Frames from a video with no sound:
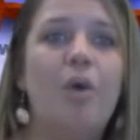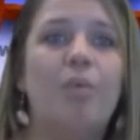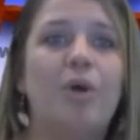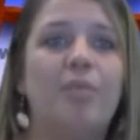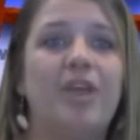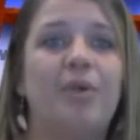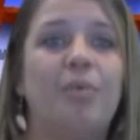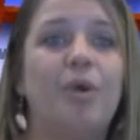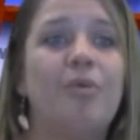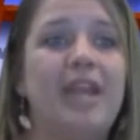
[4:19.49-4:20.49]
wrote that a
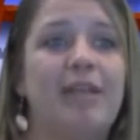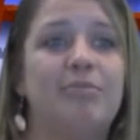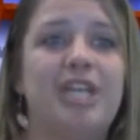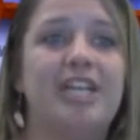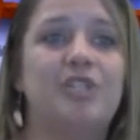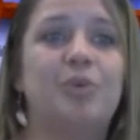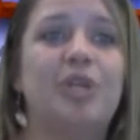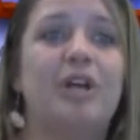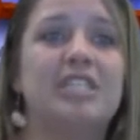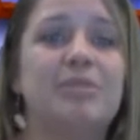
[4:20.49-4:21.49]
road name change would
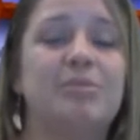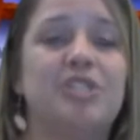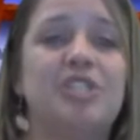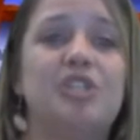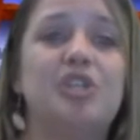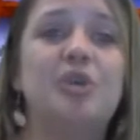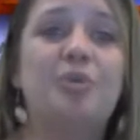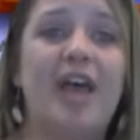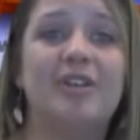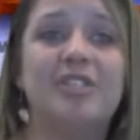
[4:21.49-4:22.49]
cost him as much as
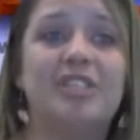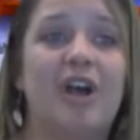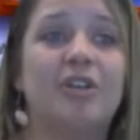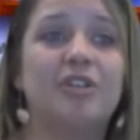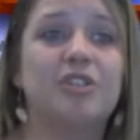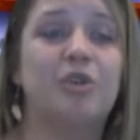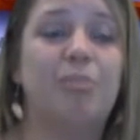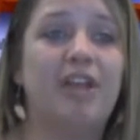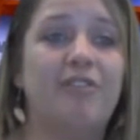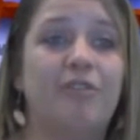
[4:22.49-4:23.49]
$2,000 to
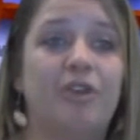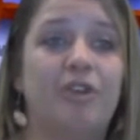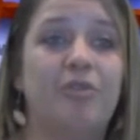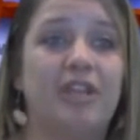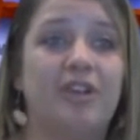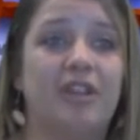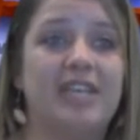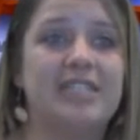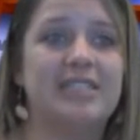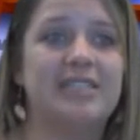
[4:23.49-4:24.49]
apply for a new liquor
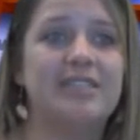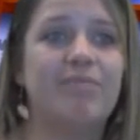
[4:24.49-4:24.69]
license.